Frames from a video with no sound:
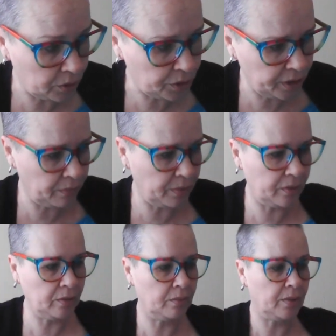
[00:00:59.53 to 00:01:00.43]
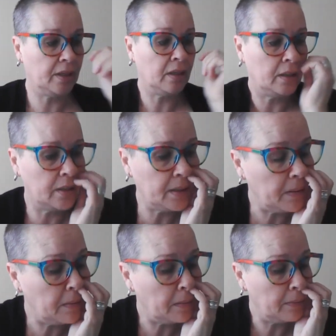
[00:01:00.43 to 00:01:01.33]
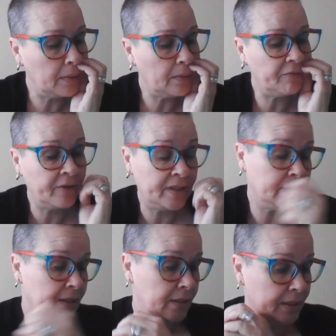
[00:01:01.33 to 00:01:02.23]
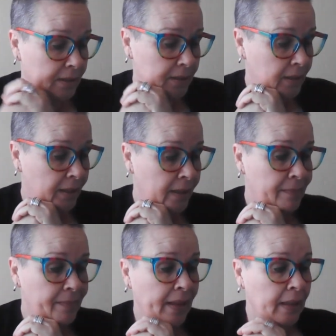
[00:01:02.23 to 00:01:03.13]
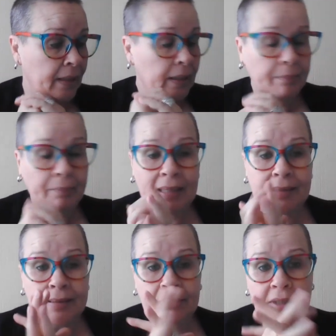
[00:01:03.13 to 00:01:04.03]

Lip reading: I will share with you where I fitted it yesterday. But